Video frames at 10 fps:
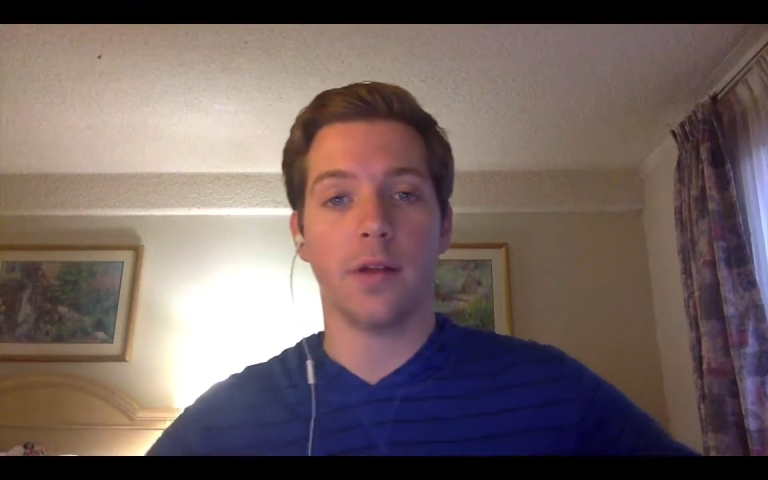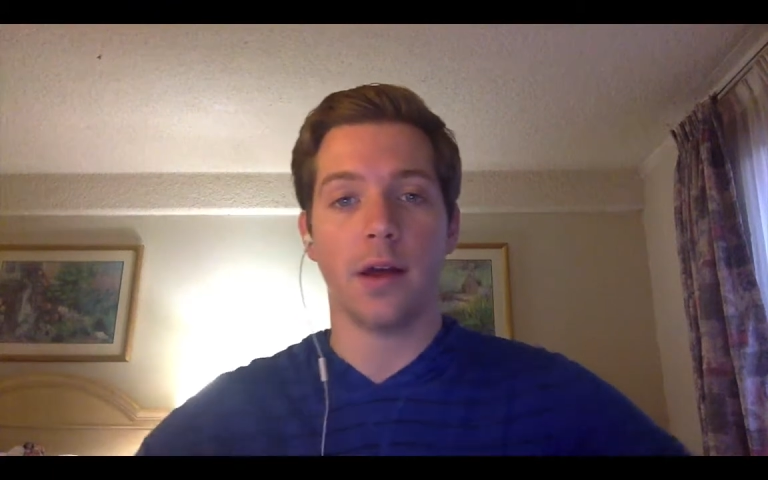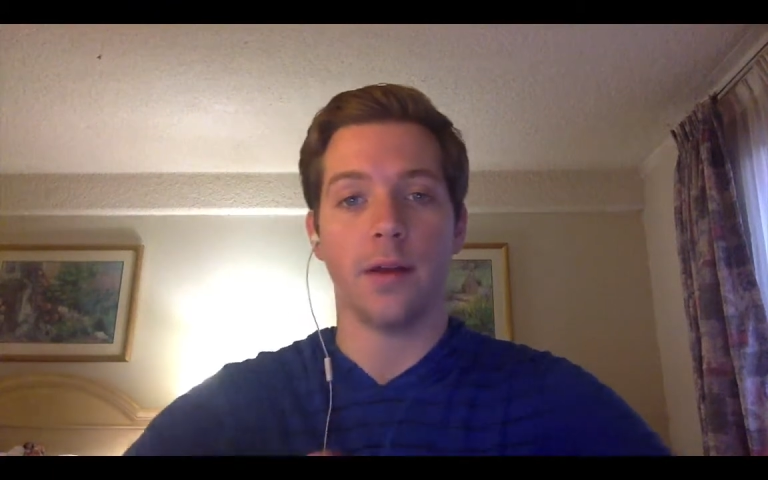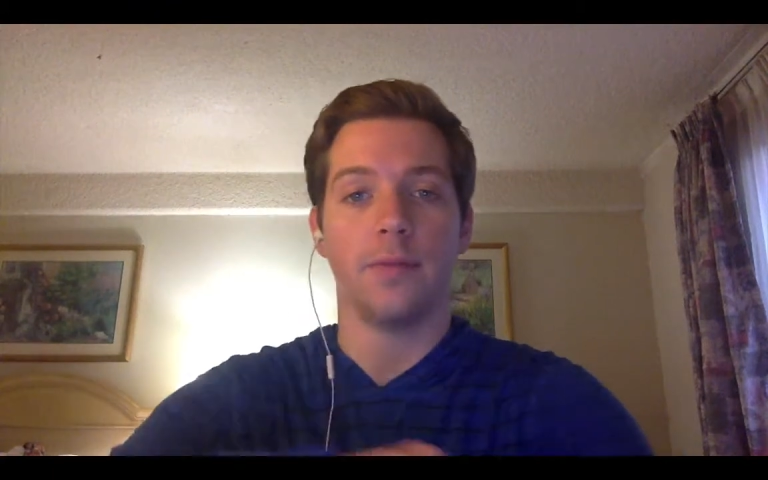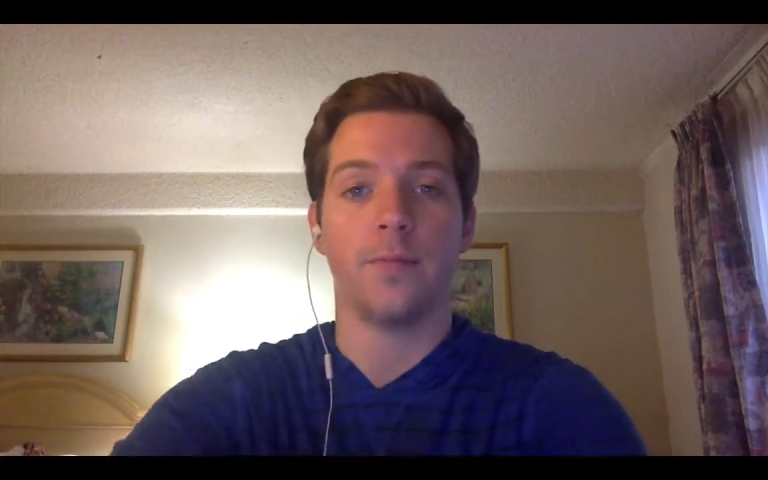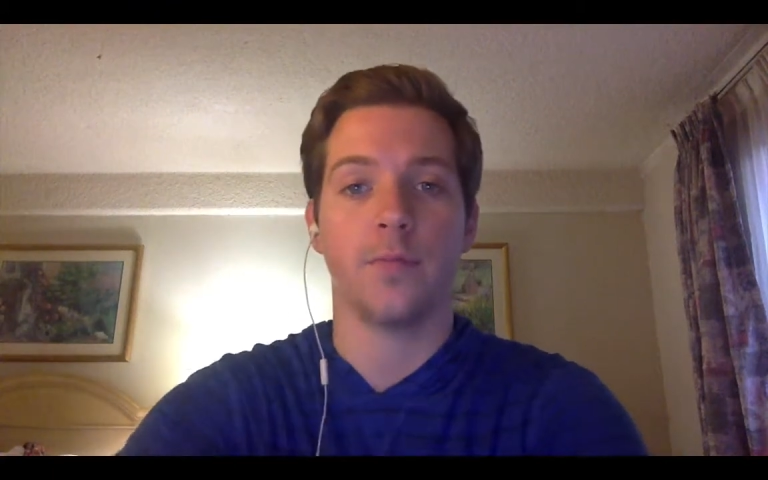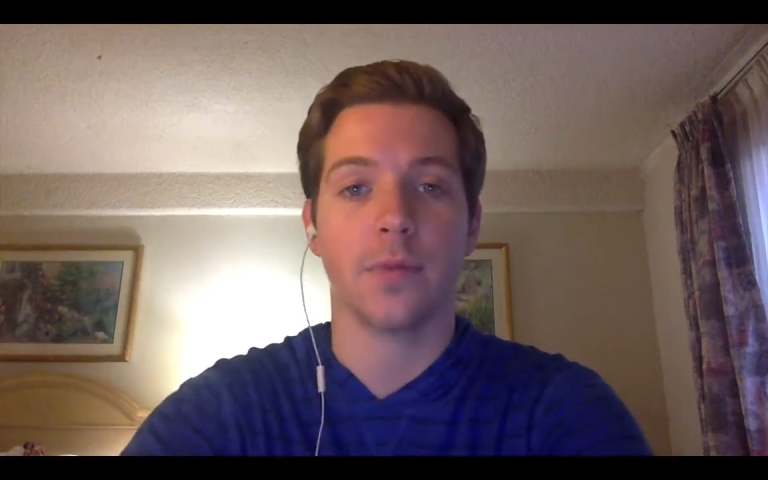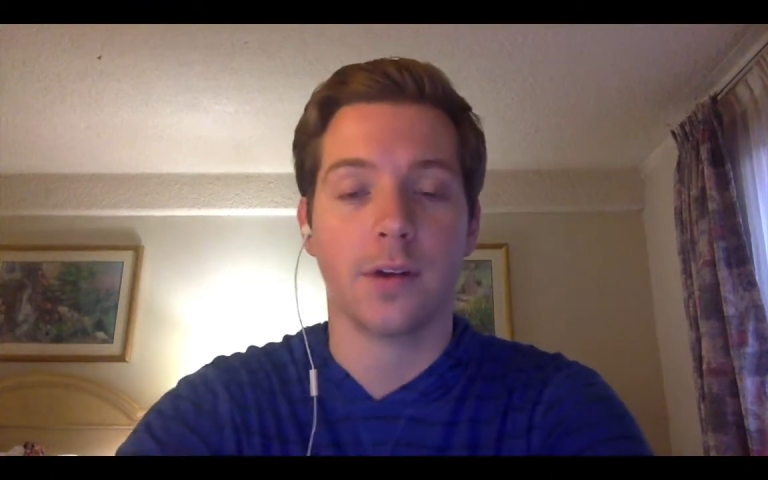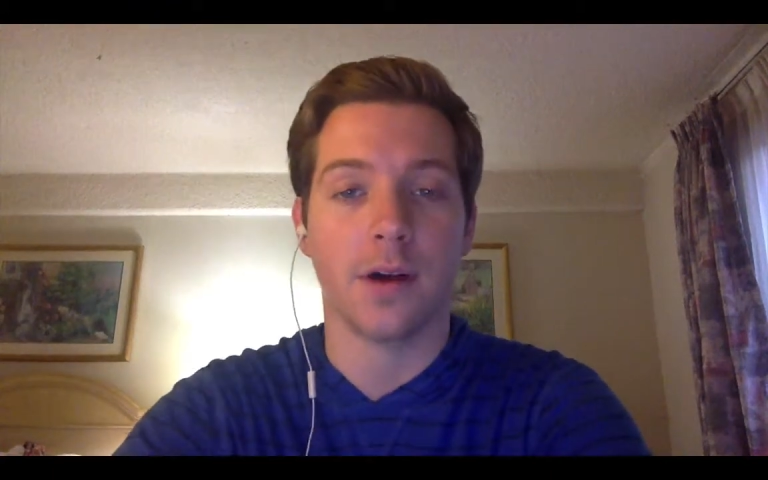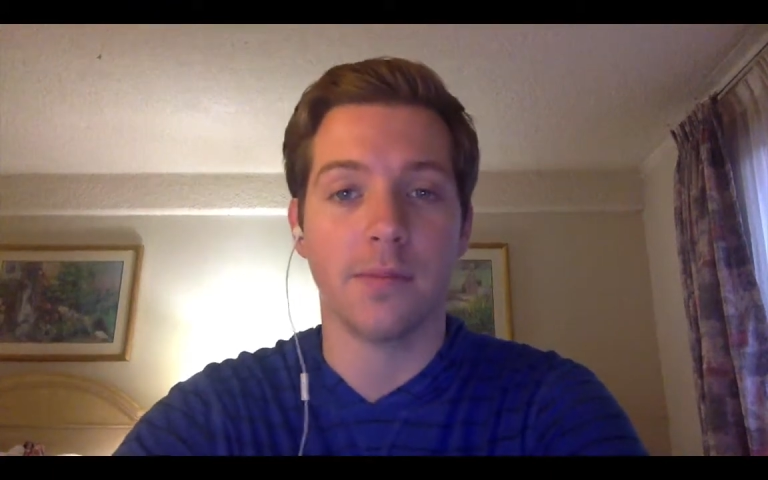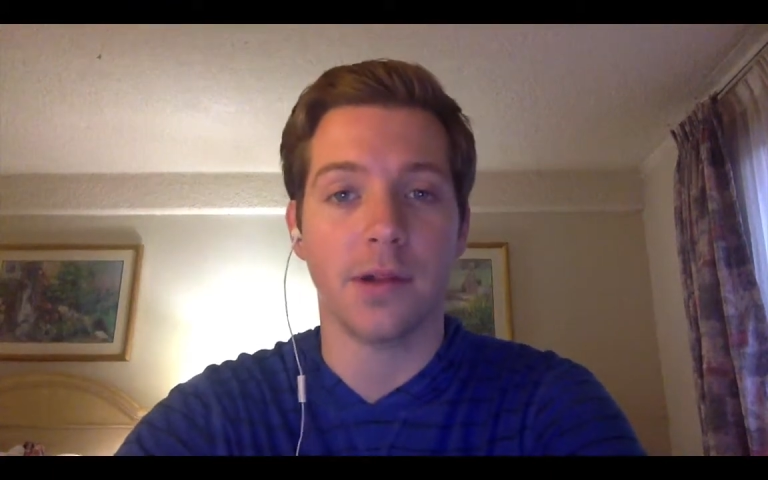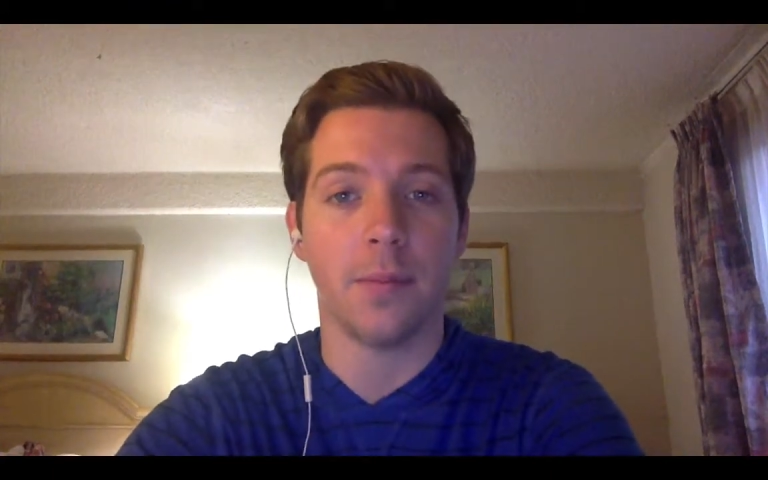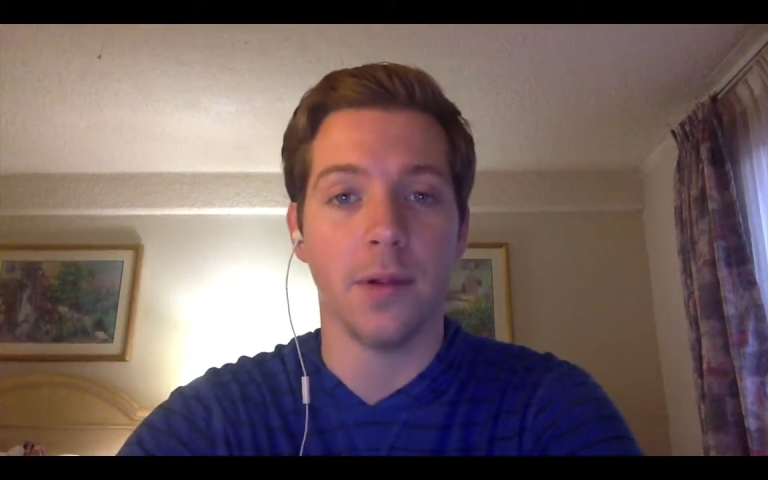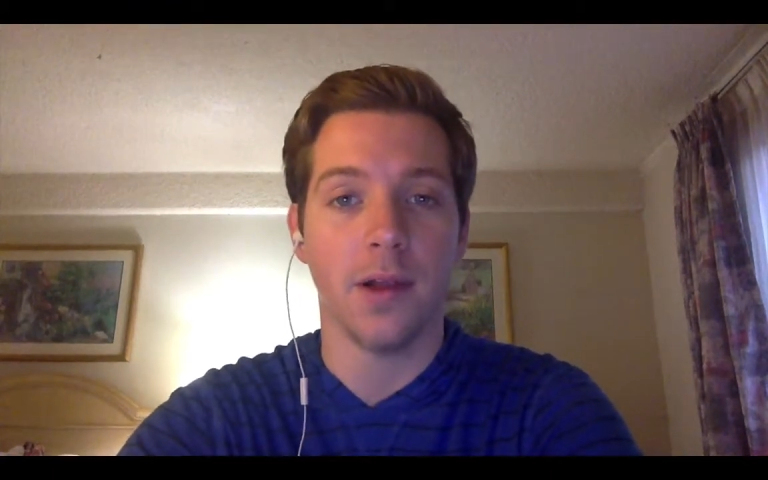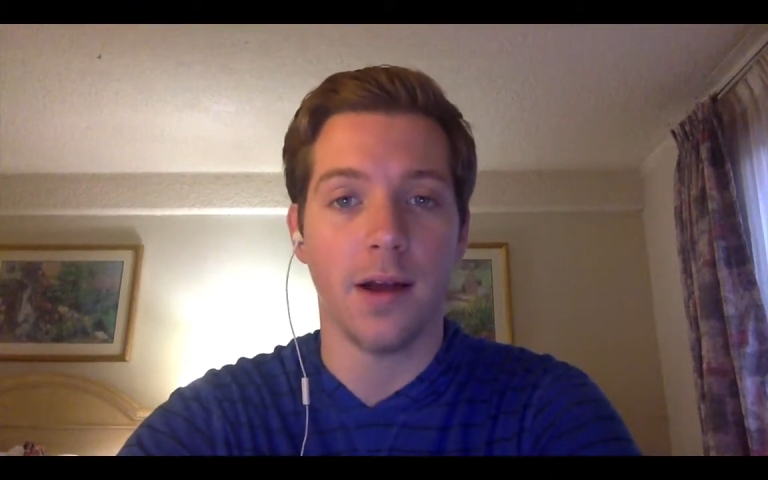that comes up
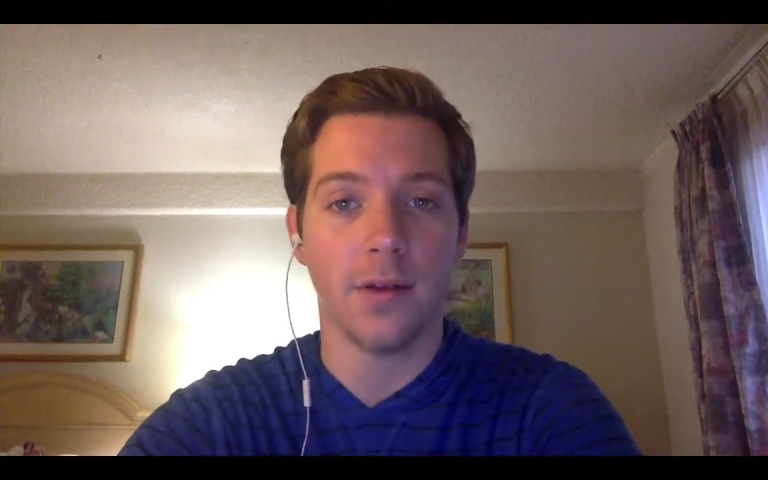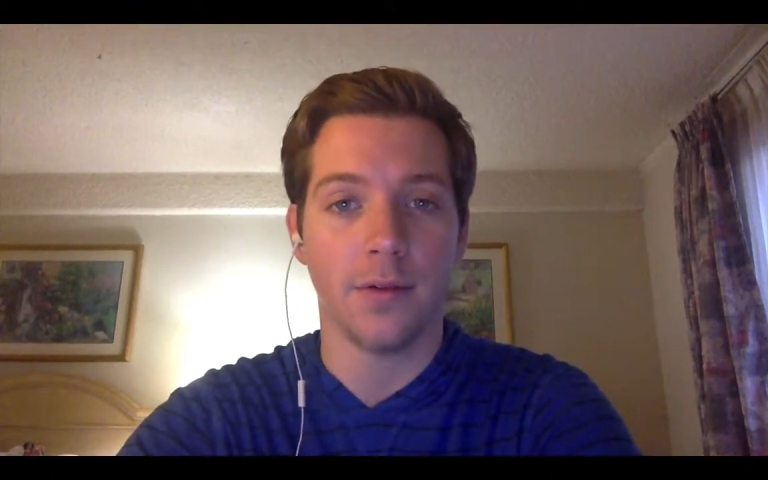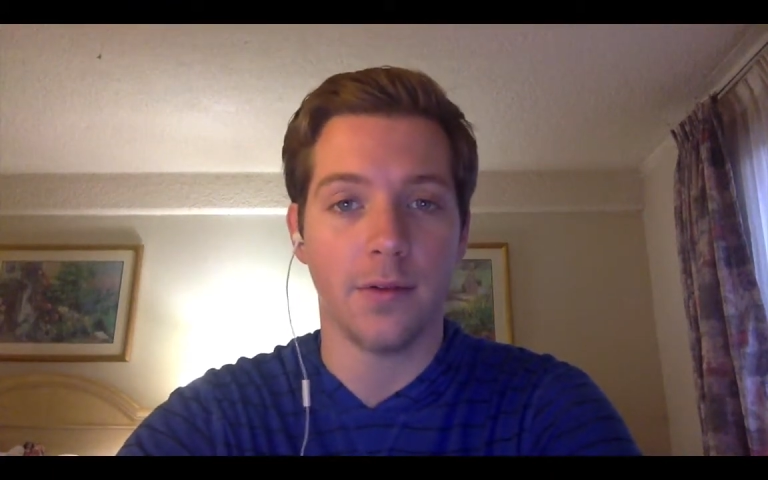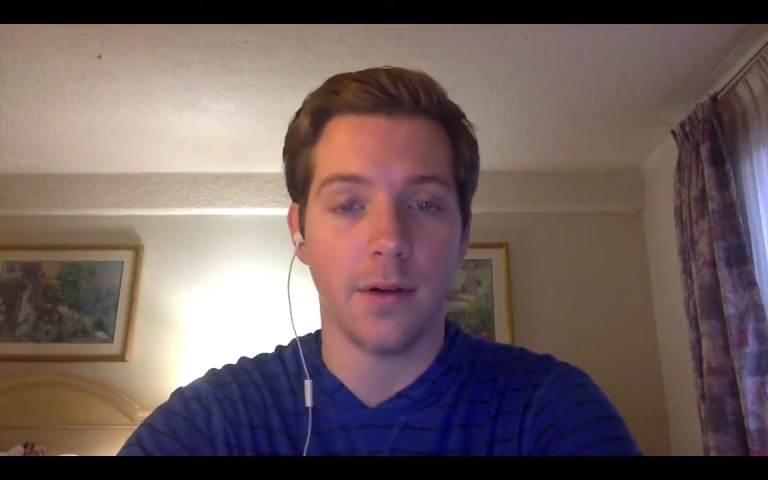a lot,